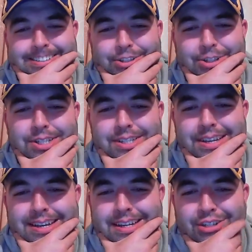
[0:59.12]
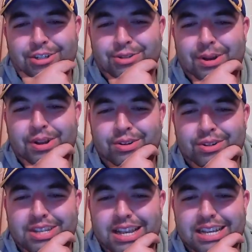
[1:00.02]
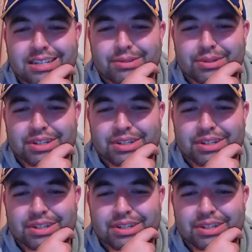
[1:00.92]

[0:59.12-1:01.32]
Just one of those things. It was